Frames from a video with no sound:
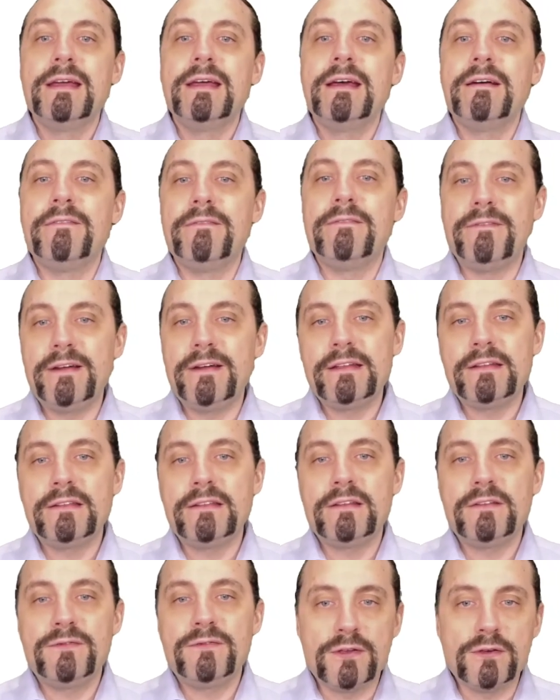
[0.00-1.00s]
when
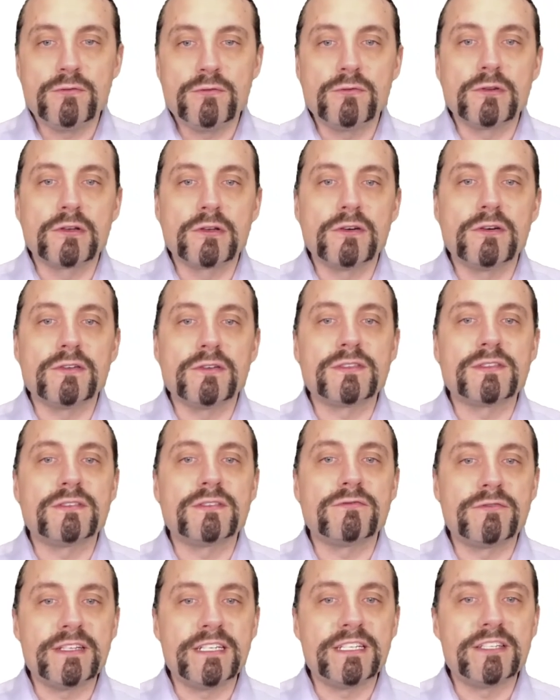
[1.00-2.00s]
the fuel cost
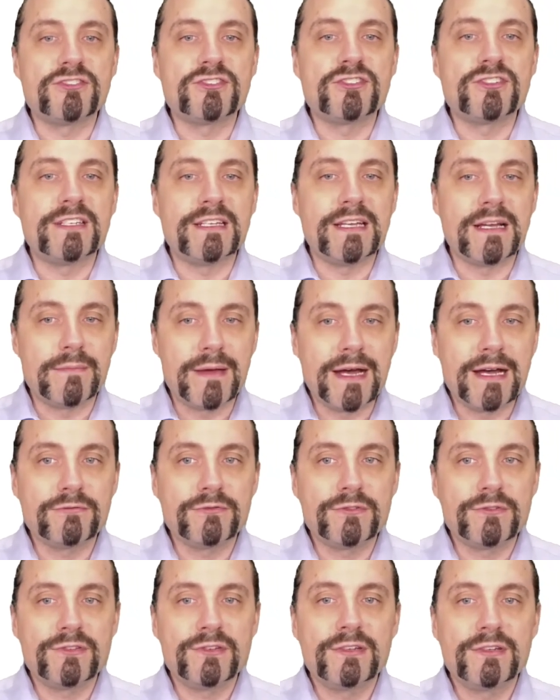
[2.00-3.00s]
reach the
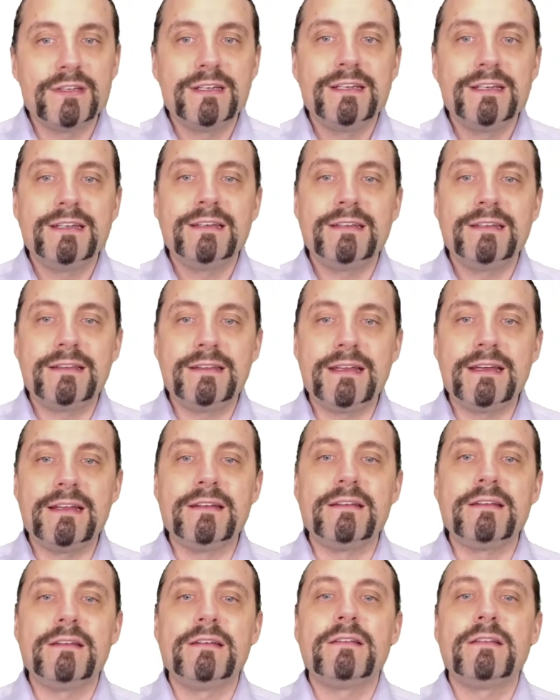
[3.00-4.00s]
amount,
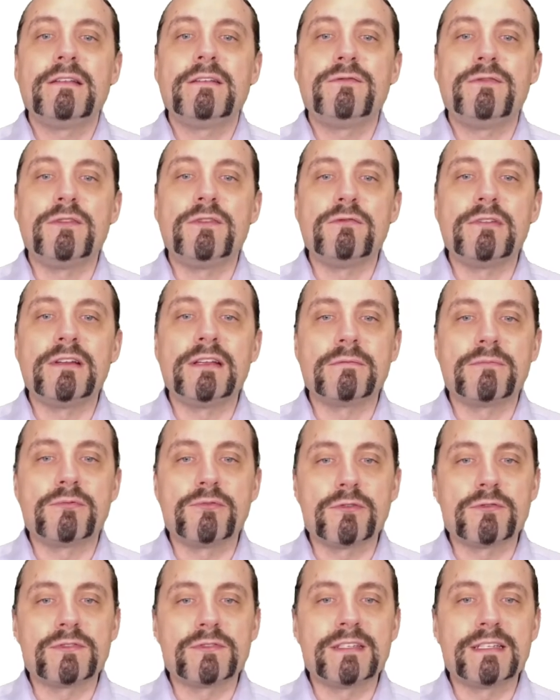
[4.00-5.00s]
then the fueling
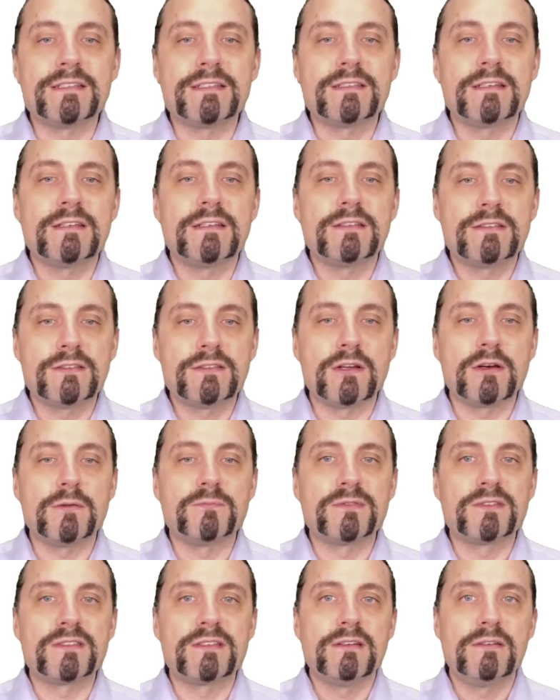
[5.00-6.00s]
process
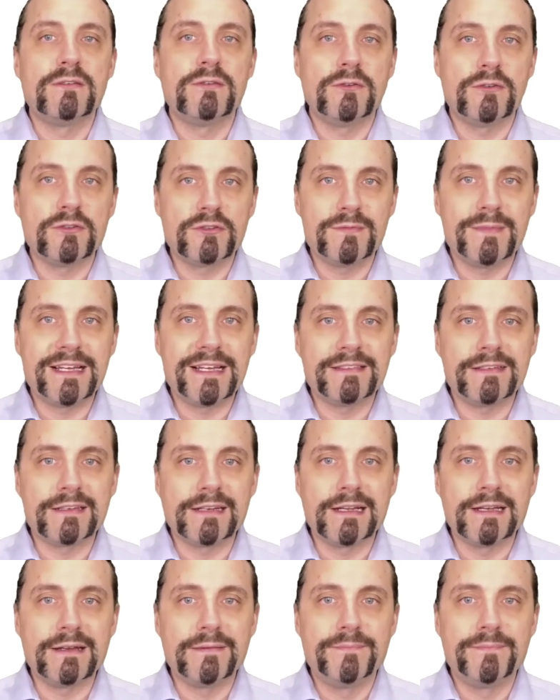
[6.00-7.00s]
stops
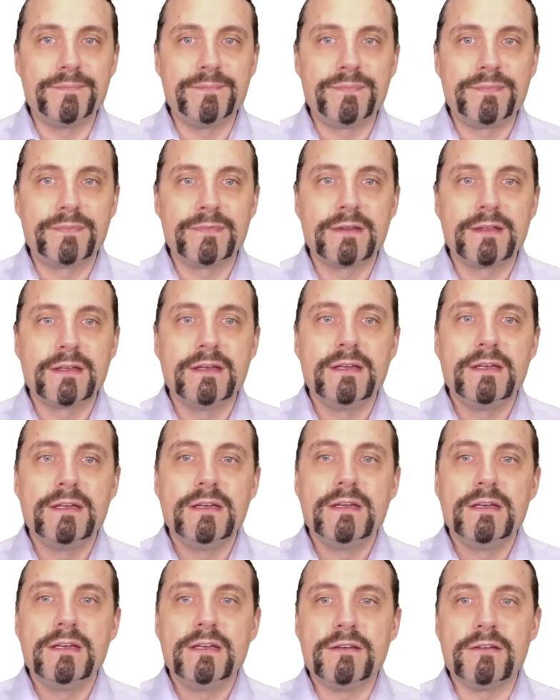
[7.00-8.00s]
automatically.
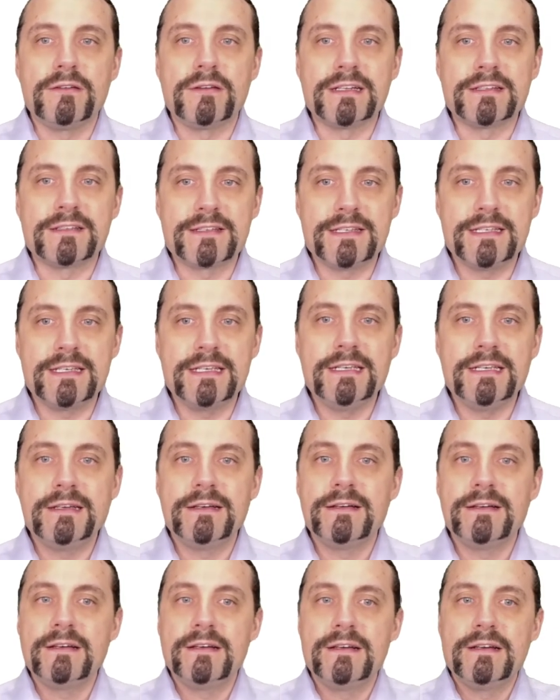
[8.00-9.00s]
You can
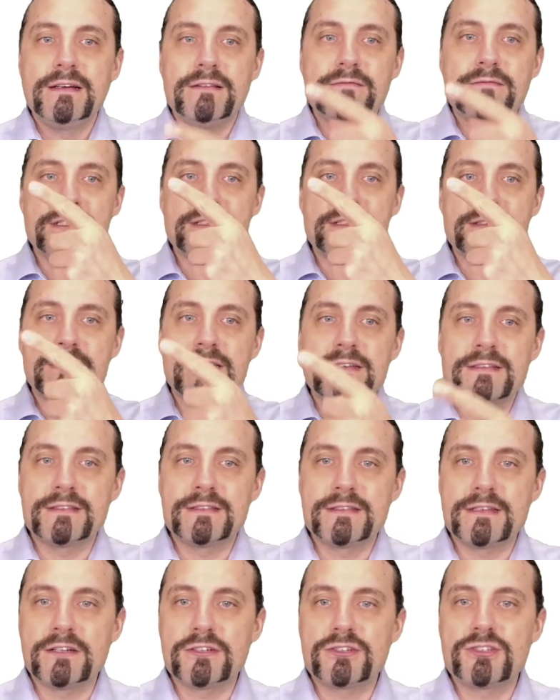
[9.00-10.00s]
see with
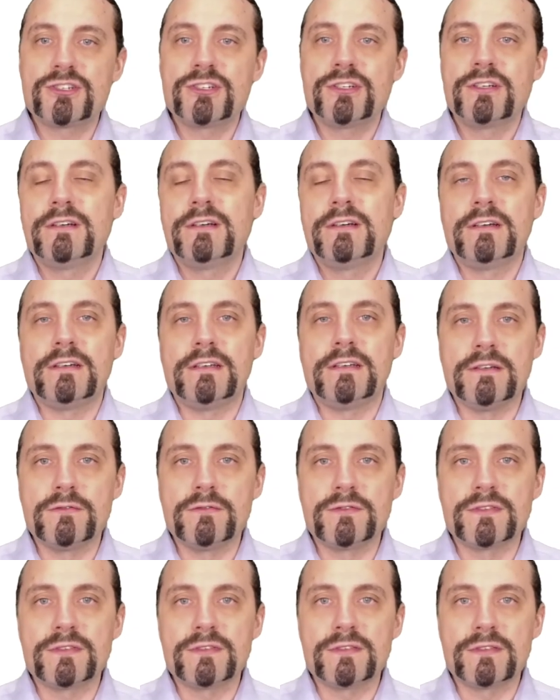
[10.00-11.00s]
such a
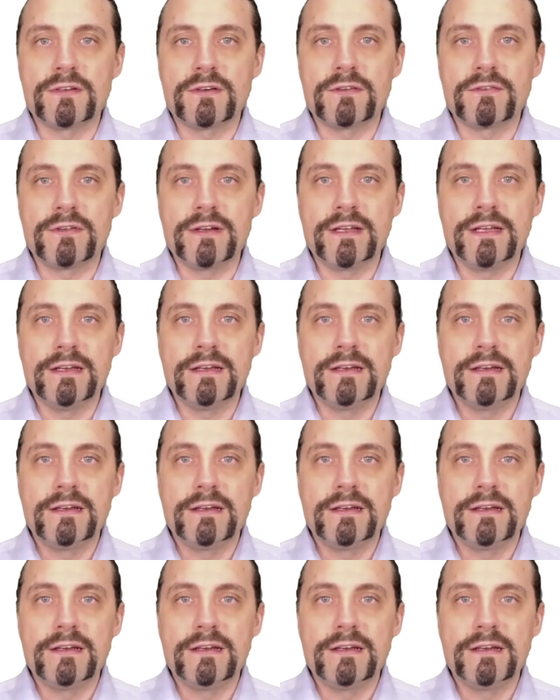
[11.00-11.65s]
user story,